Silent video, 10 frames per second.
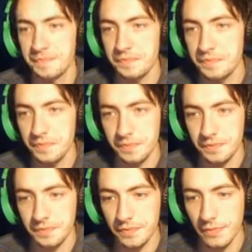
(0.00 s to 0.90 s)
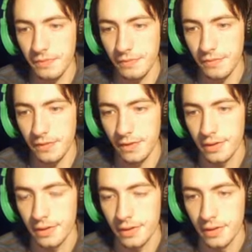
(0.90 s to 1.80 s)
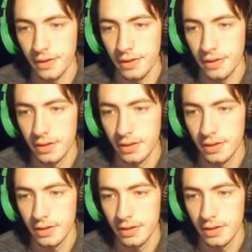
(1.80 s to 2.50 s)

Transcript: [no speech]